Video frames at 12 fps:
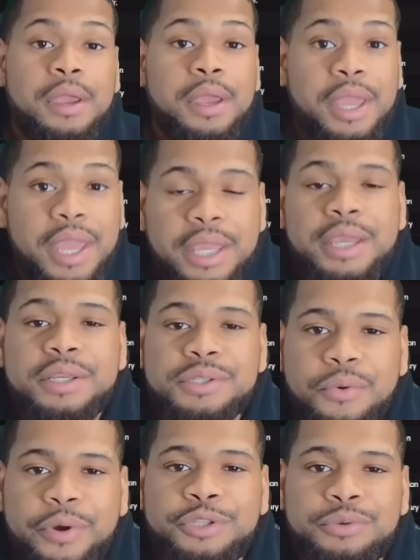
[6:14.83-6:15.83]
he is
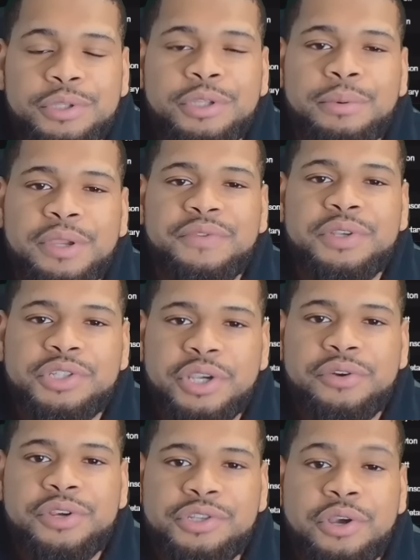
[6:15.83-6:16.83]
going to end up giving
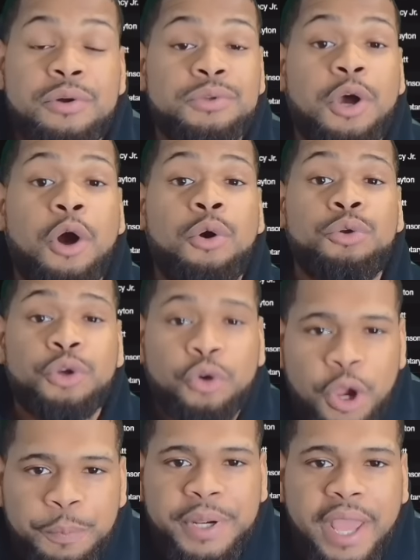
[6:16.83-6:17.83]
Jerry Jones' old
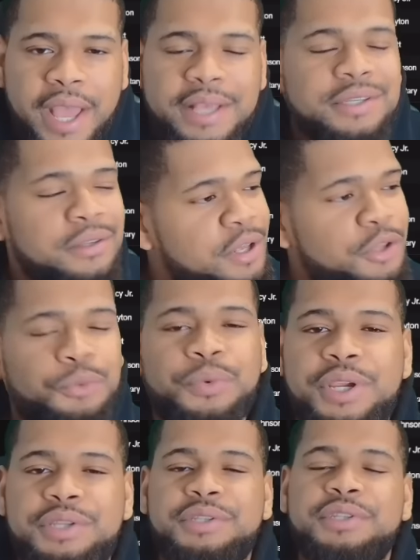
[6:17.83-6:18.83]
decrepit ass another
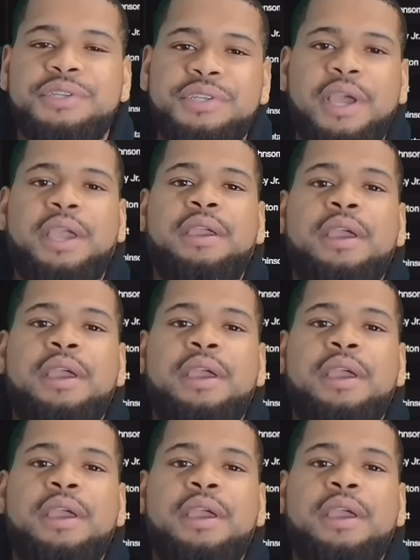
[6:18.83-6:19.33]
reason to say,